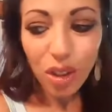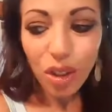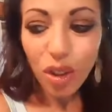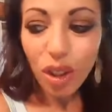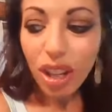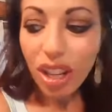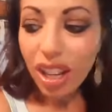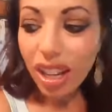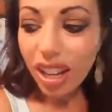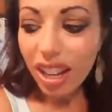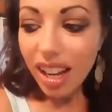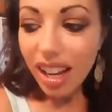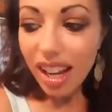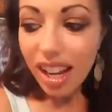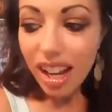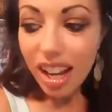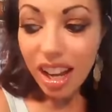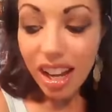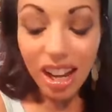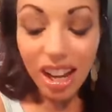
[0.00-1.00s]
So,
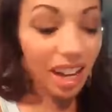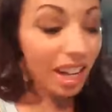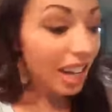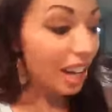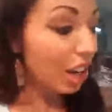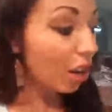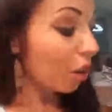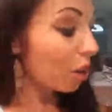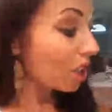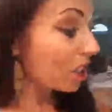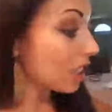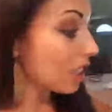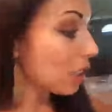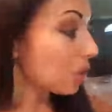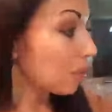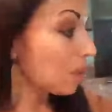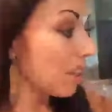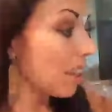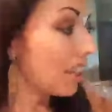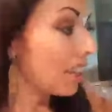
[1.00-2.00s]
and I always
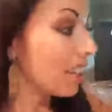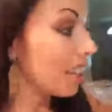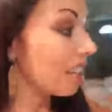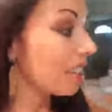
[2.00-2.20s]
keep,